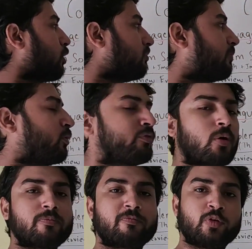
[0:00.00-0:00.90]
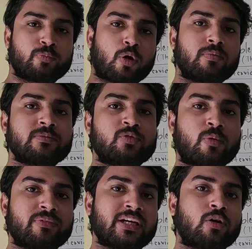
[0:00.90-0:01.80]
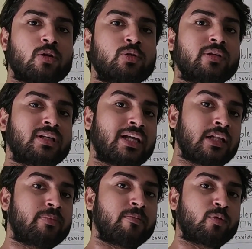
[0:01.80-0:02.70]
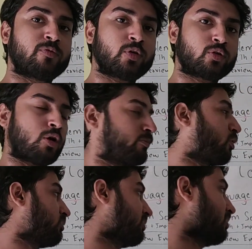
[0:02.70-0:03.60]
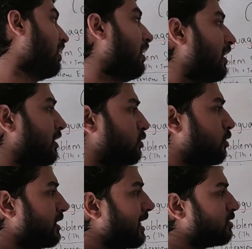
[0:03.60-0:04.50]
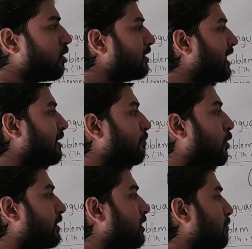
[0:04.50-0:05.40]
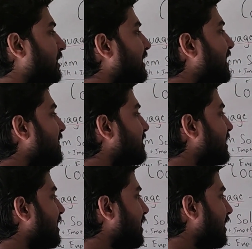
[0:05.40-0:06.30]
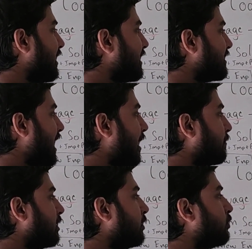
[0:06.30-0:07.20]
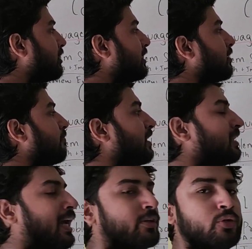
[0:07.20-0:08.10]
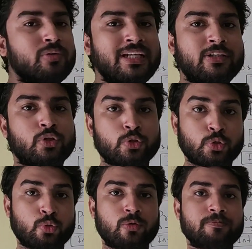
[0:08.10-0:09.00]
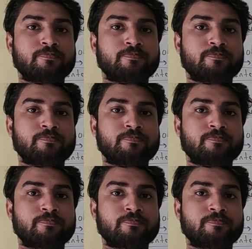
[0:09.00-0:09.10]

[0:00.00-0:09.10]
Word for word: solve a few, few problems from there also. It will help improve your thought process. So that's not that important, but D S A is absolutely something that you need to do.